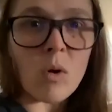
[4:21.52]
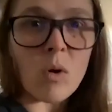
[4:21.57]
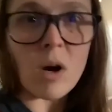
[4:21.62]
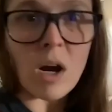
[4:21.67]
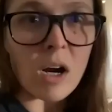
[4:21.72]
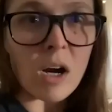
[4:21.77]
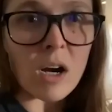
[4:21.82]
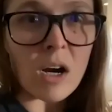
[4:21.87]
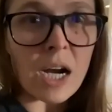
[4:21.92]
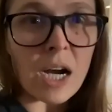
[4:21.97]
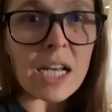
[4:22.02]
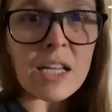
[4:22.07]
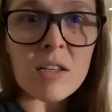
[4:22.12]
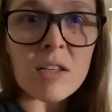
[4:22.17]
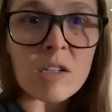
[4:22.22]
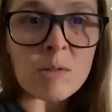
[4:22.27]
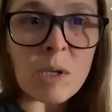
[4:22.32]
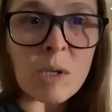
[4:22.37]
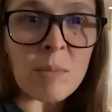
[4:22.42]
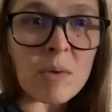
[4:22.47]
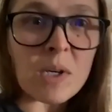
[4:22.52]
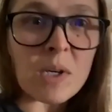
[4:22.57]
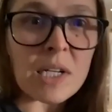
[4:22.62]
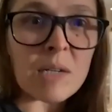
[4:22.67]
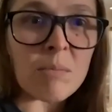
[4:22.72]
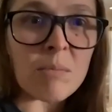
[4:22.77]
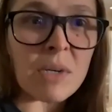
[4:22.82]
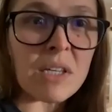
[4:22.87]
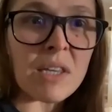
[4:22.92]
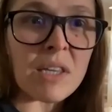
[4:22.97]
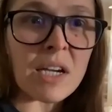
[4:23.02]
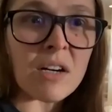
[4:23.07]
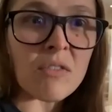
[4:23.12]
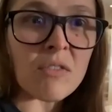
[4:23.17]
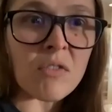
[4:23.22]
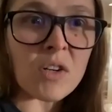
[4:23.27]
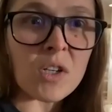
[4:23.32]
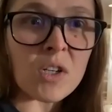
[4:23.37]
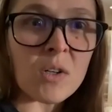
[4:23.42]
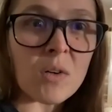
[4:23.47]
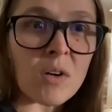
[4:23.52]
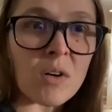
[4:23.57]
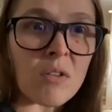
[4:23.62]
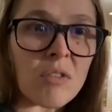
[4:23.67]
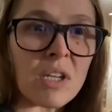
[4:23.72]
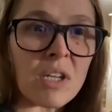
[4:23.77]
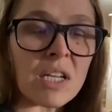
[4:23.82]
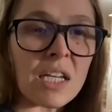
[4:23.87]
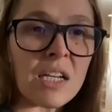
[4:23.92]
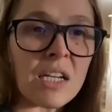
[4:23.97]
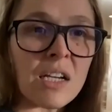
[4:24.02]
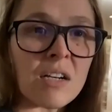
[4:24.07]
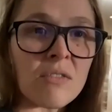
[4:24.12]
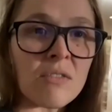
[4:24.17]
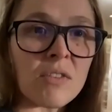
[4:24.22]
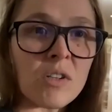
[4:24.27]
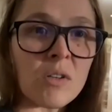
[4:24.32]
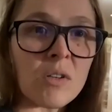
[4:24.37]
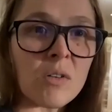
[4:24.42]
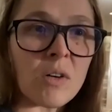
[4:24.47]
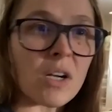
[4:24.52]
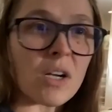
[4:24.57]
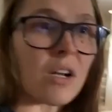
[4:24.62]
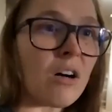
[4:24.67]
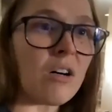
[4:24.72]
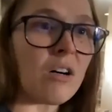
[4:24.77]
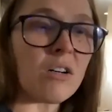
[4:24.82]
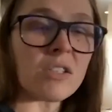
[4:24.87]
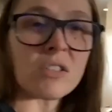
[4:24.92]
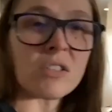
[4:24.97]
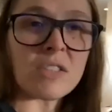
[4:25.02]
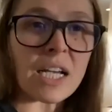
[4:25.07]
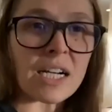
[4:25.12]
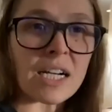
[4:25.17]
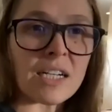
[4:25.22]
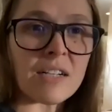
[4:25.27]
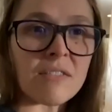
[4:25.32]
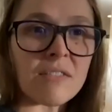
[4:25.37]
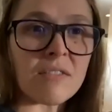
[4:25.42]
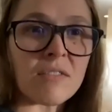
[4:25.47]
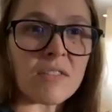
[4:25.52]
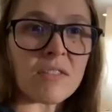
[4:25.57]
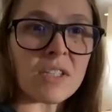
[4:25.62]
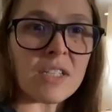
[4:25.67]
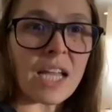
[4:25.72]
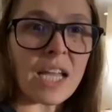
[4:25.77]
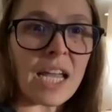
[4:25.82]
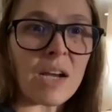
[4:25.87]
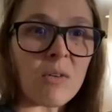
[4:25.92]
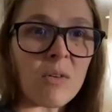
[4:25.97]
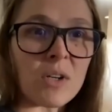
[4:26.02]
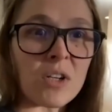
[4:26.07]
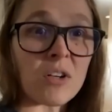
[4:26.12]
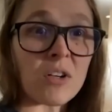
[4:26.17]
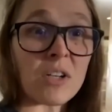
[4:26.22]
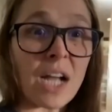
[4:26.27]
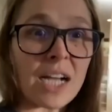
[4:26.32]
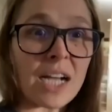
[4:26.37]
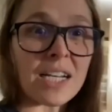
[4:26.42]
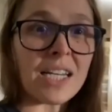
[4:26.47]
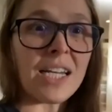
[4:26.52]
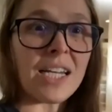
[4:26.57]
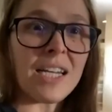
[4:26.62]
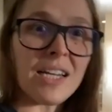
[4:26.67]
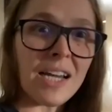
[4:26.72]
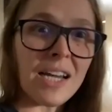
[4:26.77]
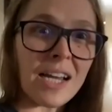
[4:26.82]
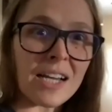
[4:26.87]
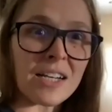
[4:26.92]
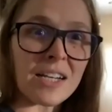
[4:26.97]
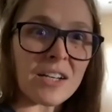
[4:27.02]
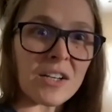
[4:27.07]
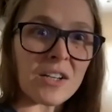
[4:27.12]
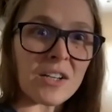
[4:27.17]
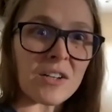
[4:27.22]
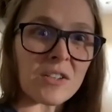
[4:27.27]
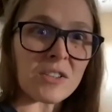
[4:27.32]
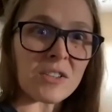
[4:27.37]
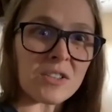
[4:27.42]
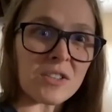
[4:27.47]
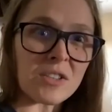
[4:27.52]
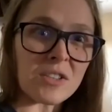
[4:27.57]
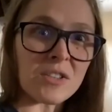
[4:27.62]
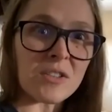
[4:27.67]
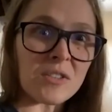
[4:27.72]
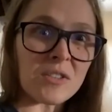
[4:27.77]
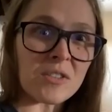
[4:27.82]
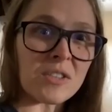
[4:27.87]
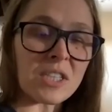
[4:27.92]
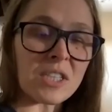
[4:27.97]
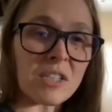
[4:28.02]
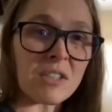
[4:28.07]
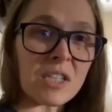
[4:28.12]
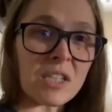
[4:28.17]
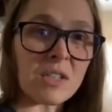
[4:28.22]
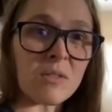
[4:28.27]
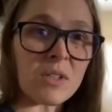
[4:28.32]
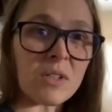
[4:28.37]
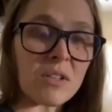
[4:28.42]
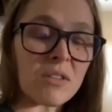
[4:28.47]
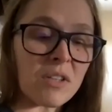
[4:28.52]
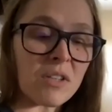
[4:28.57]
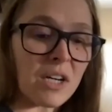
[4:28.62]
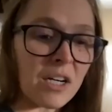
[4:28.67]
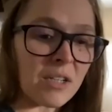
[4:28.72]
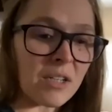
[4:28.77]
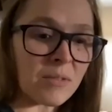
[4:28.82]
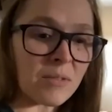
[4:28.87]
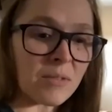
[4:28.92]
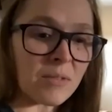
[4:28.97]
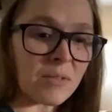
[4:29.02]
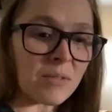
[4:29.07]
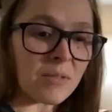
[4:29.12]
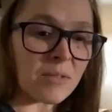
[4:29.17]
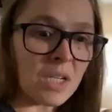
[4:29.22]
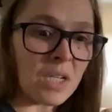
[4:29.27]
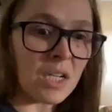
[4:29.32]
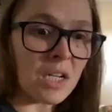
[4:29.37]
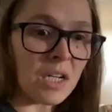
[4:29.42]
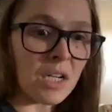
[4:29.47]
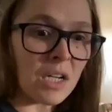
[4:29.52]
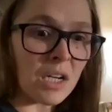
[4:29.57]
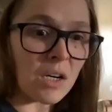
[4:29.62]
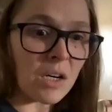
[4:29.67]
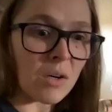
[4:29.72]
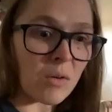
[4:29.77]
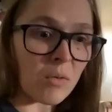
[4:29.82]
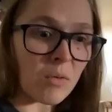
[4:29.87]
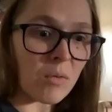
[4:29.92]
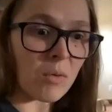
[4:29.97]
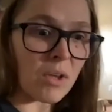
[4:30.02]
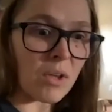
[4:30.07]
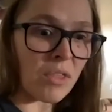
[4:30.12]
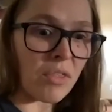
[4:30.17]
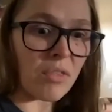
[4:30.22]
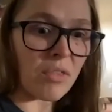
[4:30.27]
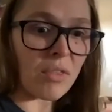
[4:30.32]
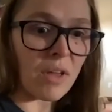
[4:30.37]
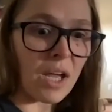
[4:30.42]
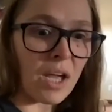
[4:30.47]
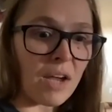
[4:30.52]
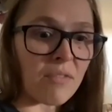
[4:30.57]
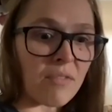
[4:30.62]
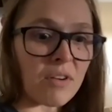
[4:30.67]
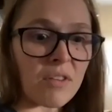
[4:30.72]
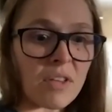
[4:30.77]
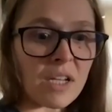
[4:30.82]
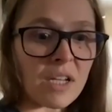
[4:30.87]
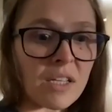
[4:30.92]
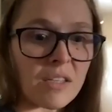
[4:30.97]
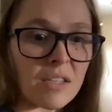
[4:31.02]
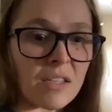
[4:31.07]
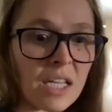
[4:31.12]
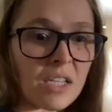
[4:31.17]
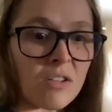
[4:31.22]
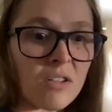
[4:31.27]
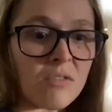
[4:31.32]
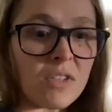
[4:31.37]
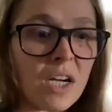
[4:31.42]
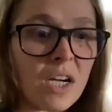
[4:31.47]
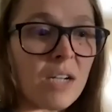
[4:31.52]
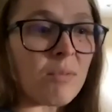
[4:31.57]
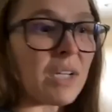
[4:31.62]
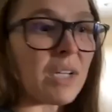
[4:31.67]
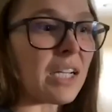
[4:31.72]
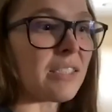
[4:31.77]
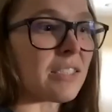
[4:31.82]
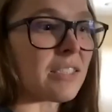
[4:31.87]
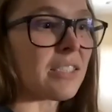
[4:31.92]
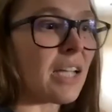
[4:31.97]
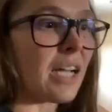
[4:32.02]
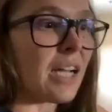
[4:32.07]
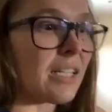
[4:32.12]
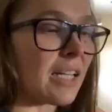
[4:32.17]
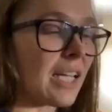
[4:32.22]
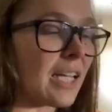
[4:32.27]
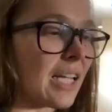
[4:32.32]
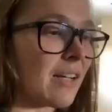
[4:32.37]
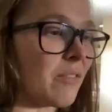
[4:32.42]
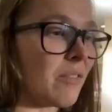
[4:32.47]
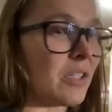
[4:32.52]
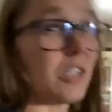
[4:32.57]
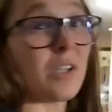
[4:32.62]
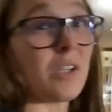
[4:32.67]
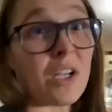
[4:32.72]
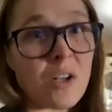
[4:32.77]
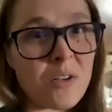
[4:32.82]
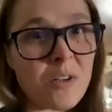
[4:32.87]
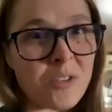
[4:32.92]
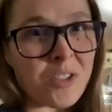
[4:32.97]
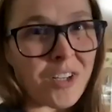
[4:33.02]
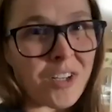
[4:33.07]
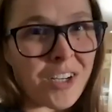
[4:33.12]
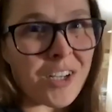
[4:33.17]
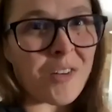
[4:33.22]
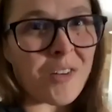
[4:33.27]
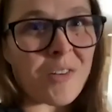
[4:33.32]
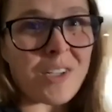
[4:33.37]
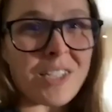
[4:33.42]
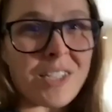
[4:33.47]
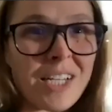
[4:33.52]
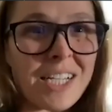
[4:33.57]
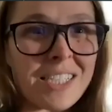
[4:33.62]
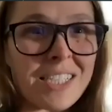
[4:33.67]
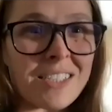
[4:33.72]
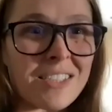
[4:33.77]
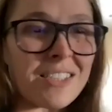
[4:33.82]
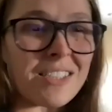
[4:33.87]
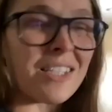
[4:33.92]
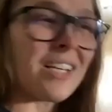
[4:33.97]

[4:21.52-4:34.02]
are any of those people going to be there for you or thinking of you at all a second of the day when you're 90 and you're still dealing with um with everything that you've done because it's not like when you get older you realize